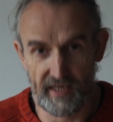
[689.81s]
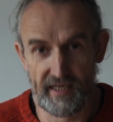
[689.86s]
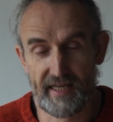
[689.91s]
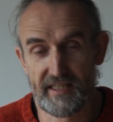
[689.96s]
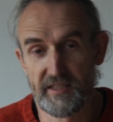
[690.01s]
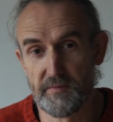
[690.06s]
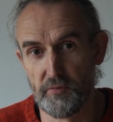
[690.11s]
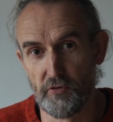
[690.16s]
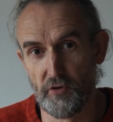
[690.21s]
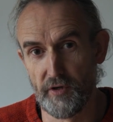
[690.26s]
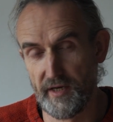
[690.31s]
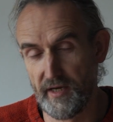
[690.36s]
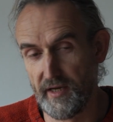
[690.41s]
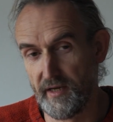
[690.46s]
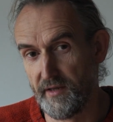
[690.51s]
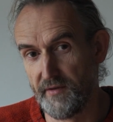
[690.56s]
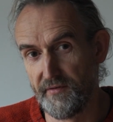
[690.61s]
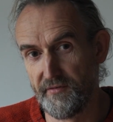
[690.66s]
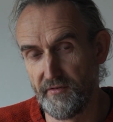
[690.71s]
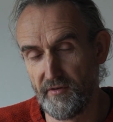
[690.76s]
last point
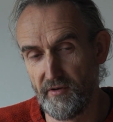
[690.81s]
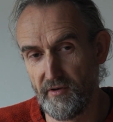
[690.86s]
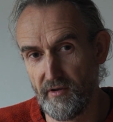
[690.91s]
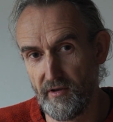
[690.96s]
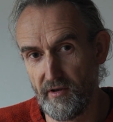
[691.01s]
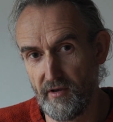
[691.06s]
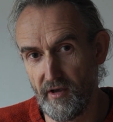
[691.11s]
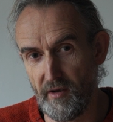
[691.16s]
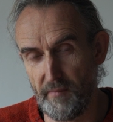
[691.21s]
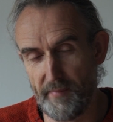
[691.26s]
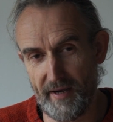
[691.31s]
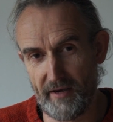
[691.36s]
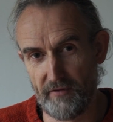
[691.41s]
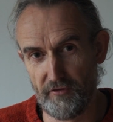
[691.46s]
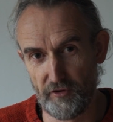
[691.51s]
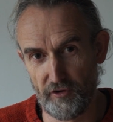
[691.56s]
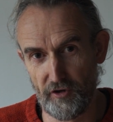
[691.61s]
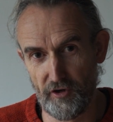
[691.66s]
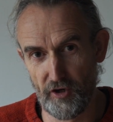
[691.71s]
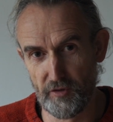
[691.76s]
is about
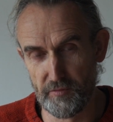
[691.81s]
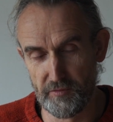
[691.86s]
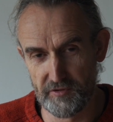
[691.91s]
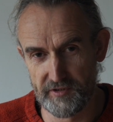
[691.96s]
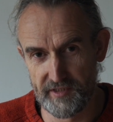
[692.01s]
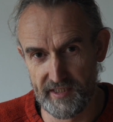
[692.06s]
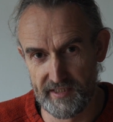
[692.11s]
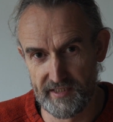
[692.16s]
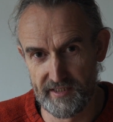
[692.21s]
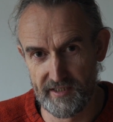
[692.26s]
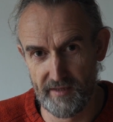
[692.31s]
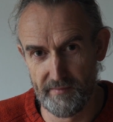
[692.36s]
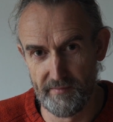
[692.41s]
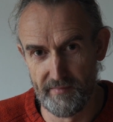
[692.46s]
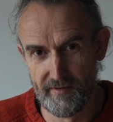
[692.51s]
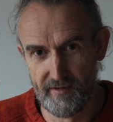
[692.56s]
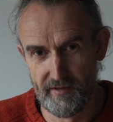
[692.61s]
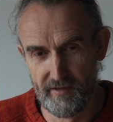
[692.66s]
the global system.